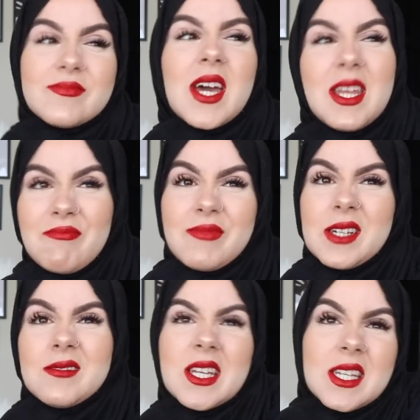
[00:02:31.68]
I need,
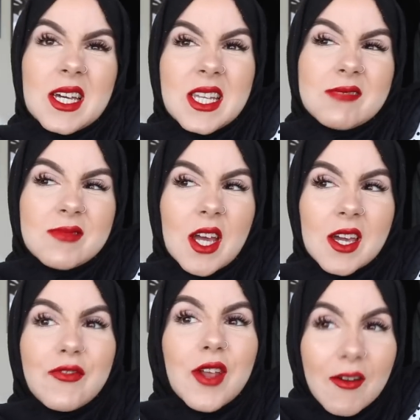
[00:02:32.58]
I, I need,
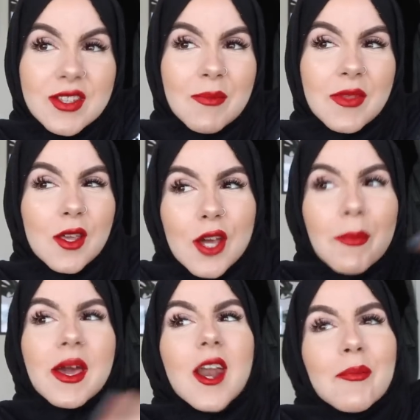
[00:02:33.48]
like, if you love something, you're
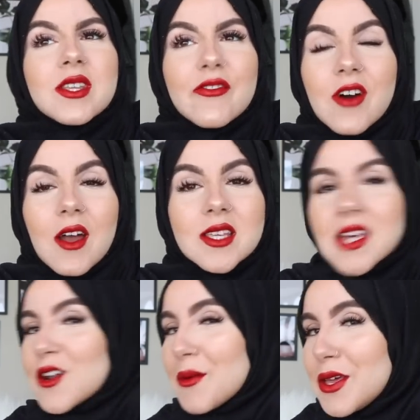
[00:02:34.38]
gonna pick it up in different colors.
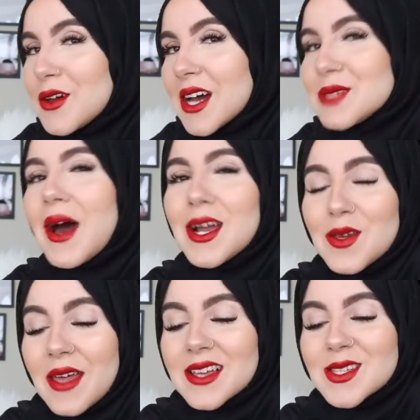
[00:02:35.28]
I don't know about you guys, but I
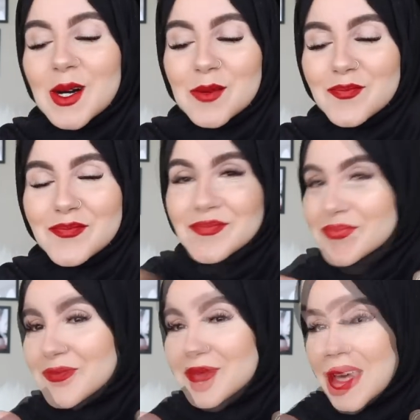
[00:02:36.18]
do that. So
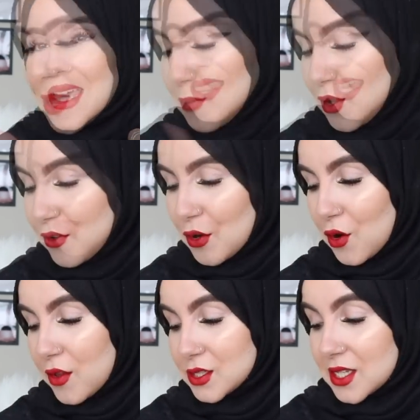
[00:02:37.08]
moving
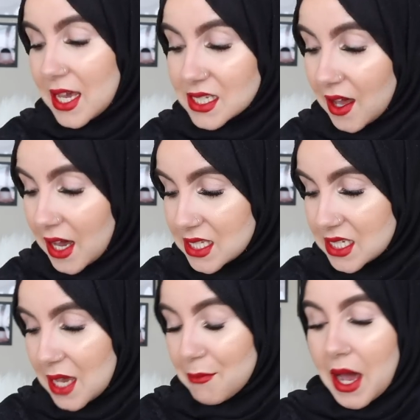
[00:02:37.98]
on. So the next
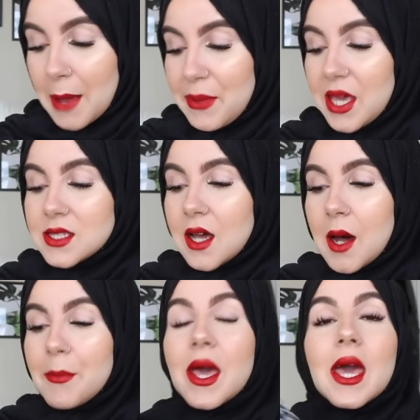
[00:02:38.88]
item I picked
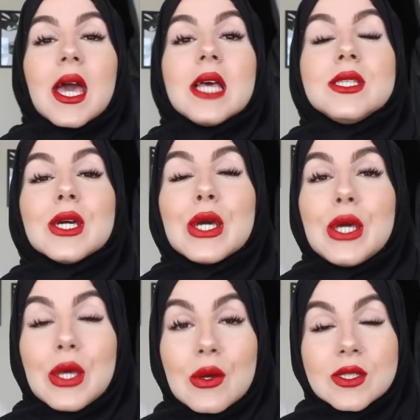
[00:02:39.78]
up is the
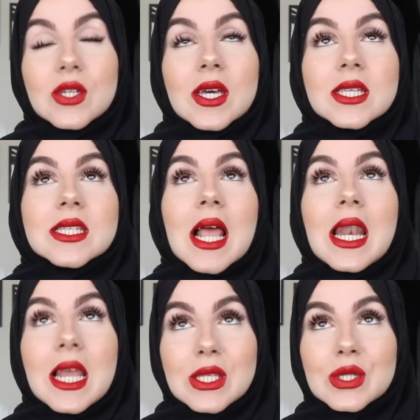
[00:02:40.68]
cutest
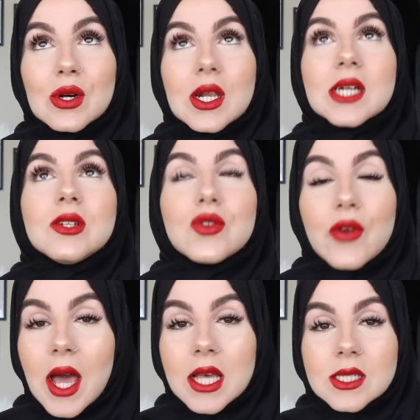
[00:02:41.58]
little
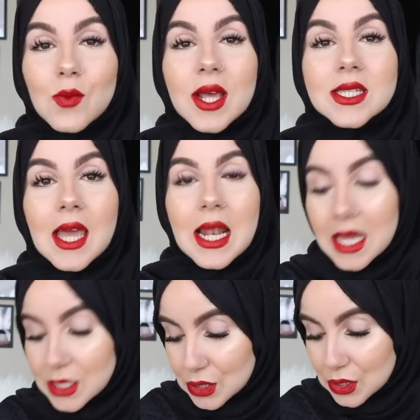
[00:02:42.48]
dress. When I say
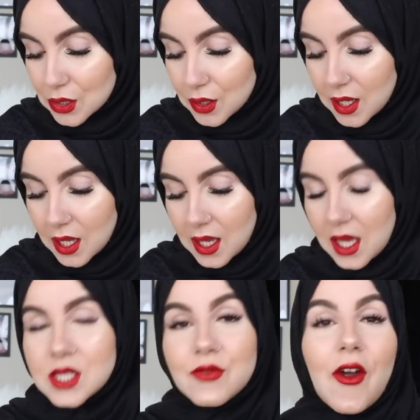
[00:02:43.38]
little,
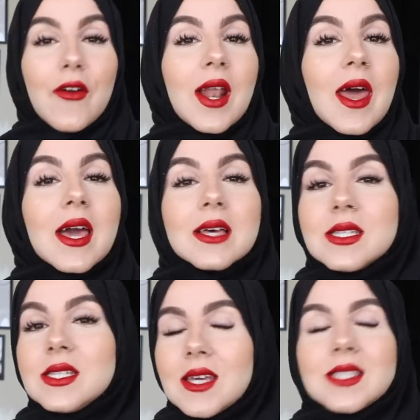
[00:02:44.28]
it's very like a,
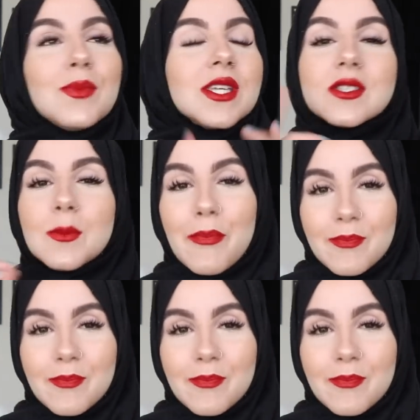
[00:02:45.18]
it's it's.